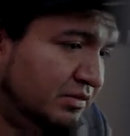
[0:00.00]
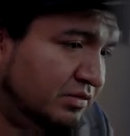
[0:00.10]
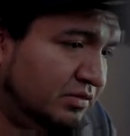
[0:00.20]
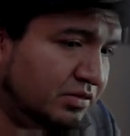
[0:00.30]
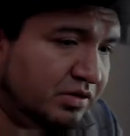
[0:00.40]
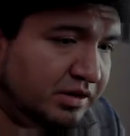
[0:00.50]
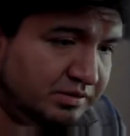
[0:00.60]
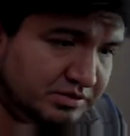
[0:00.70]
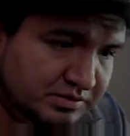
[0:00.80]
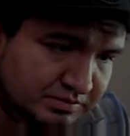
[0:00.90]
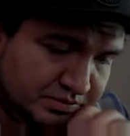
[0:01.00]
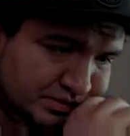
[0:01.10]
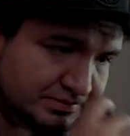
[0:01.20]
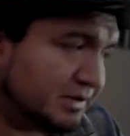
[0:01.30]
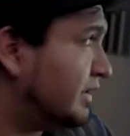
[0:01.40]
We'll go ahead and just put something